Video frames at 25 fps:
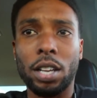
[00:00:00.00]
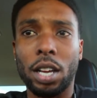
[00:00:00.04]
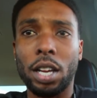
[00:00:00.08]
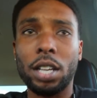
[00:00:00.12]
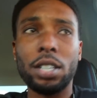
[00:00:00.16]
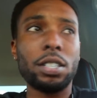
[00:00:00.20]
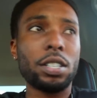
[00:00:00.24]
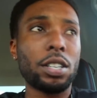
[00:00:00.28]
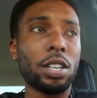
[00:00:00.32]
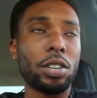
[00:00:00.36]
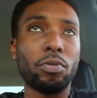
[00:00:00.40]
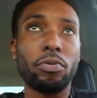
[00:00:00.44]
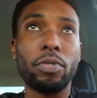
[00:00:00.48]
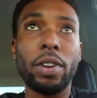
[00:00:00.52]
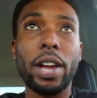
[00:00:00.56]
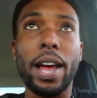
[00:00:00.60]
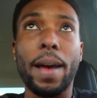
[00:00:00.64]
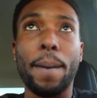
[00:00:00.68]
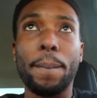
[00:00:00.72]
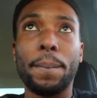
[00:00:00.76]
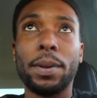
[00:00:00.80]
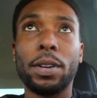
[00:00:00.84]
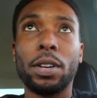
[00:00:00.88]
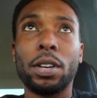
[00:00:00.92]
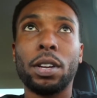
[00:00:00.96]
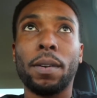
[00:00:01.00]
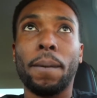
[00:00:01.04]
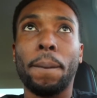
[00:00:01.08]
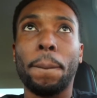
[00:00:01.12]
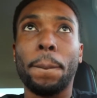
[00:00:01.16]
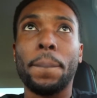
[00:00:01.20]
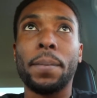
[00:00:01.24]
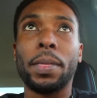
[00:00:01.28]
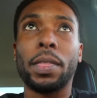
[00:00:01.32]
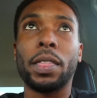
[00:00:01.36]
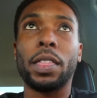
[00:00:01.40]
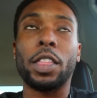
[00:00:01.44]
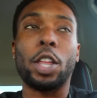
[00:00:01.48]
X can rap.
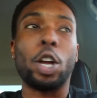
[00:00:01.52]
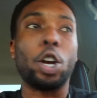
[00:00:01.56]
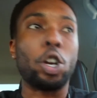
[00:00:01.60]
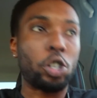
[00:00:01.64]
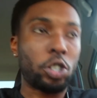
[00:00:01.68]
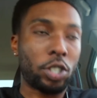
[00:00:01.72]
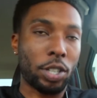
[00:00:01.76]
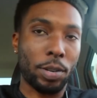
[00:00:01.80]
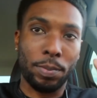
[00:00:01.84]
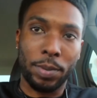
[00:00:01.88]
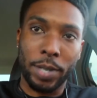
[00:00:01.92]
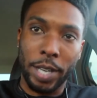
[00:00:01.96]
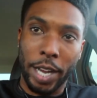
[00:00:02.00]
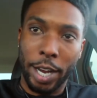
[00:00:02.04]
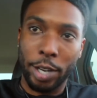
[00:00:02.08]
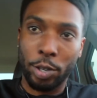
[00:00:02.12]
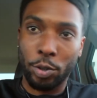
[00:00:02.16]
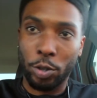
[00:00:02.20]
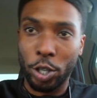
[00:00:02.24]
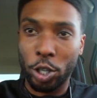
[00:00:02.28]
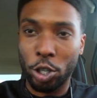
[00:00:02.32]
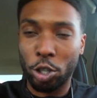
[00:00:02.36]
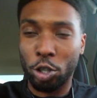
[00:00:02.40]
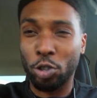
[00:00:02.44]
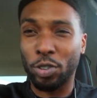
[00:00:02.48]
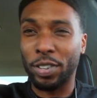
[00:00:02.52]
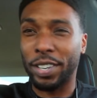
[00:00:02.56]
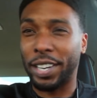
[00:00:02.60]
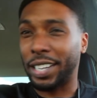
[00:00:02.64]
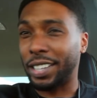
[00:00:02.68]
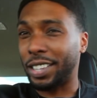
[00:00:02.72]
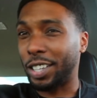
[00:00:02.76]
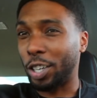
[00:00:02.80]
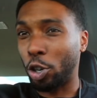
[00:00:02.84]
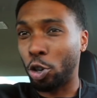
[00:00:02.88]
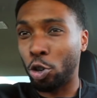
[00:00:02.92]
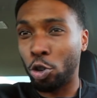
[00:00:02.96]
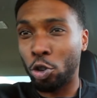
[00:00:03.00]
There are some times where he's doing
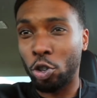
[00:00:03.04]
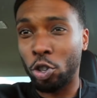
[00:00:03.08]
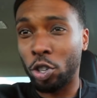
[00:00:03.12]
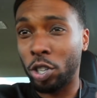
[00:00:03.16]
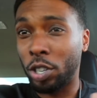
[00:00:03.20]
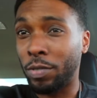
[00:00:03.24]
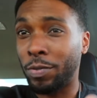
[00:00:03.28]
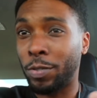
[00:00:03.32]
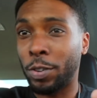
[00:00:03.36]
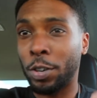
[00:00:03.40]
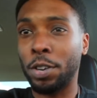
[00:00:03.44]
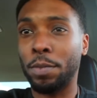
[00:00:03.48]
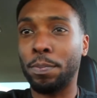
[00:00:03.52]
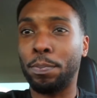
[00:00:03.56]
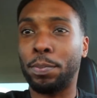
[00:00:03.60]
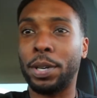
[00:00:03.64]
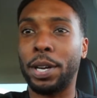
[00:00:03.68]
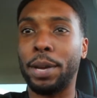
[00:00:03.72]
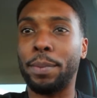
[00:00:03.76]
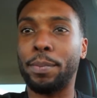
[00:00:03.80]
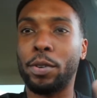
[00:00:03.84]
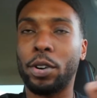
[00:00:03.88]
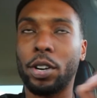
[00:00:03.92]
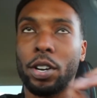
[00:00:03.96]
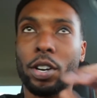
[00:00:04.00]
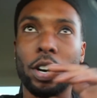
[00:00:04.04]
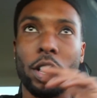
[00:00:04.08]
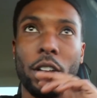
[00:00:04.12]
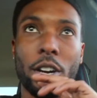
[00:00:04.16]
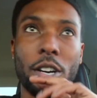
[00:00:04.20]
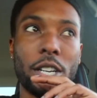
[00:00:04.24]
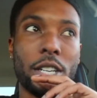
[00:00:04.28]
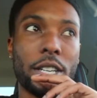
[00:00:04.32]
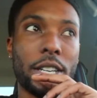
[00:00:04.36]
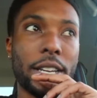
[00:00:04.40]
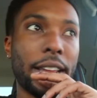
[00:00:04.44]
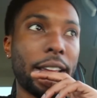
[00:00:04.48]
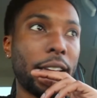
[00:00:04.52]
like the Uzi Vert Playboy
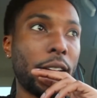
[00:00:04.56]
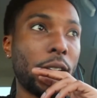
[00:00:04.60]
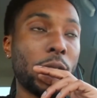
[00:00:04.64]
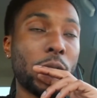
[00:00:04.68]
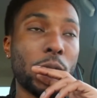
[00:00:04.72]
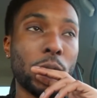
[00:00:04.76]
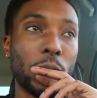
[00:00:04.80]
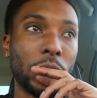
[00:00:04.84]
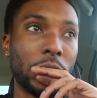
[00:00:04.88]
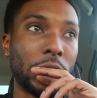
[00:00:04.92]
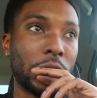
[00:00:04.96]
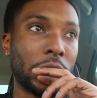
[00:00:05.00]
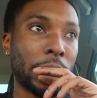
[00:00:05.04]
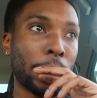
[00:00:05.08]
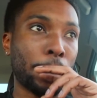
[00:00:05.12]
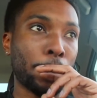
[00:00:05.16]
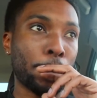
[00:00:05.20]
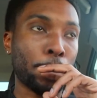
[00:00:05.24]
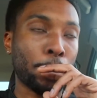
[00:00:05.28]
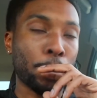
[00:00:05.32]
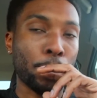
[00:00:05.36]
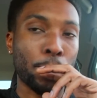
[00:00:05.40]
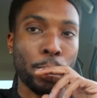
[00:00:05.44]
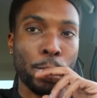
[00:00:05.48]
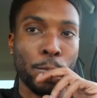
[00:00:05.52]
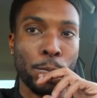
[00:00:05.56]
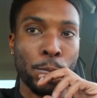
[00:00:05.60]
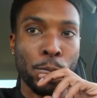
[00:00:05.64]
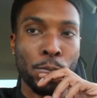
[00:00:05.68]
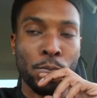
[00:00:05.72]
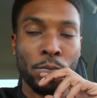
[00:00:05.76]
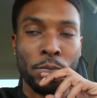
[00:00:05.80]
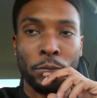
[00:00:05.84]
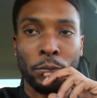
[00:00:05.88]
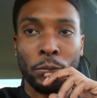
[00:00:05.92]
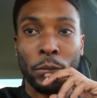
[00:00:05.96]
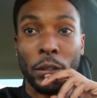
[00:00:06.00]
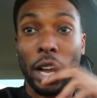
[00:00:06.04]
Cardi thing, which
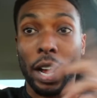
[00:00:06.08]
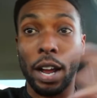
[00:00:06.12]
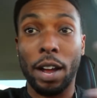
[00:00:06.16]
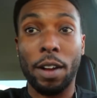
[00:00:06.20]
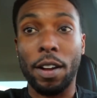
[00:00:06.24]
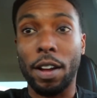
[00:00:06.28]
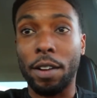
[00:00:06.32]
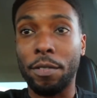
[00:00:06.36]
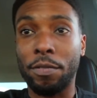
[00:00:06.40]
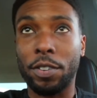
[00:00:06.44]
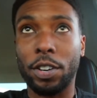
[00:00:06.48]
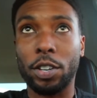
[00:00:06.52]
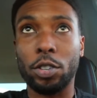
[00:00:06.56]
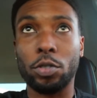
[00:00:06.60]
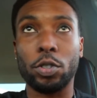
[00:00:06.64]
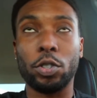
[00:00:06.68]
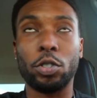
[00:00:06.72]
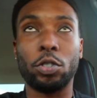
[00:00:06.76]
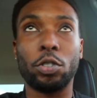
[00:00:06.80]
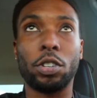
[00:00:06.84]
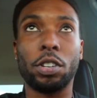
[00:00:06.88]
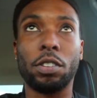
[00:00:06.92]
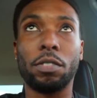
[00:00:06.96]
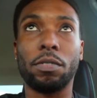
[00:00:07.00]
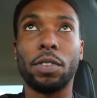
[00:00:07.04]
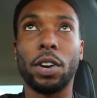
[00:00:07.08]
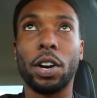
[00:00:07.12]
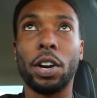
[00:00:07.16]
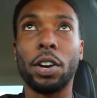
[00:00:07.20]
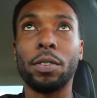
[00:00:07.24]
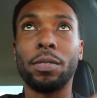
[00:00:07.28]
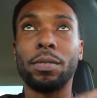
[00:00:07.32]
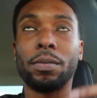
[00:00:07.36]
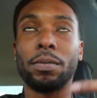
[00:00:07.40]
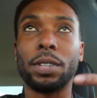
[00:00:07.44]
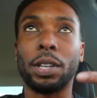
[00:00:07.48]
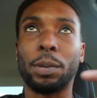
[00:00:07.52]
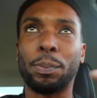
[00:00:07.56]
I fucks with Uzi
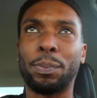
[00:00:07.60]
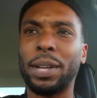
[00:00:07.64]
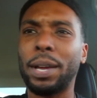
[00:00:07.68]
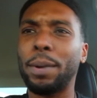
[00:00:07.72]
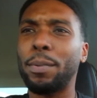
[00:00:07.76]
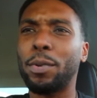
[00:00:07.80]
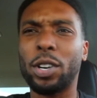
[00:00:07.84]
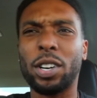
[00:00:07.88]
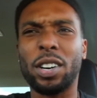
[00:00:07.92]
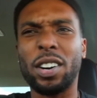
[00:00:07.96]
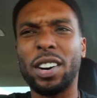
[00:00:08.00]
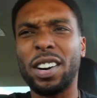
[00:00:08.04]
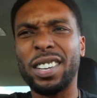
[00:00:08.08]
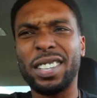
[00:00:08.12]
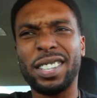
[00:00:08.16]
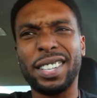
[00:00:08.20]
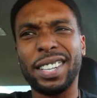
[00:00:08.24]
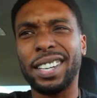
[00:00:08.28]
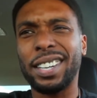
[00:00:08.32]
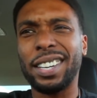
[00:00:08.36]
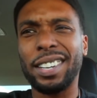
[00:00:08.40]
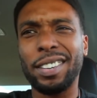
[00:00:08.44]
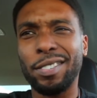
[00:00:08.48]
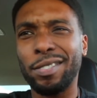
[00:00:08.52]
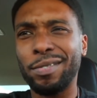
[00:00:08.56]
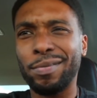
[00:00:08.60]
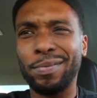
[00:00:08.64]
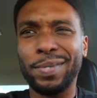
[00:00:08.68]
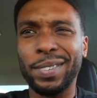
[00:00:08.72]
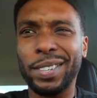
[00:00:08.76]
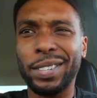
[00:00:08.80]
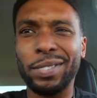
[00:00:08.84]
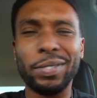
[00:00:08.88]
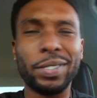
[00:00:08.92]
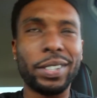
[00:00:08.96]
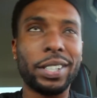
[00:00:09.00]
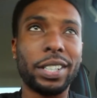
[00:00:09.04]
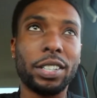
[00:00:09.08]
Vert. The Playboy Cardi thing, I've never
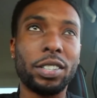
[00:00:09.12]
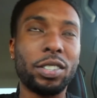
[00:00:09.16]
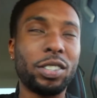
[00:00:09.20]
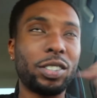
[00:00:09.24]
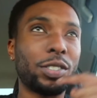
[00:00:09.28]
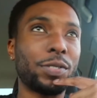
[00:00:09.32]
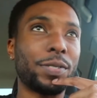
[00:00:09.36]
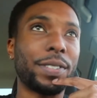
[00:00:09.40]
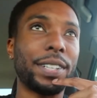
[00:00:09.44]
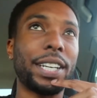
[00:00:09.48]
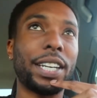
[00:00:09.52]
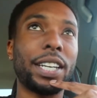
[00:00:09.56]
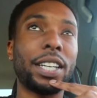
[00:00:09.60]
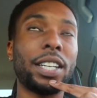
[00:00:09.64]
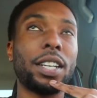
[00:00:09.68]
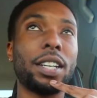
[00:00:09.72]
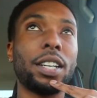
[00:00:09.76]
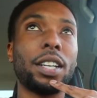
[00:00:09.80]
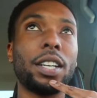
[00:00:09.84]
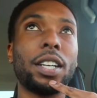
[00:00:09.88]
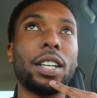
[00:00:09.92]
been really a huge fan.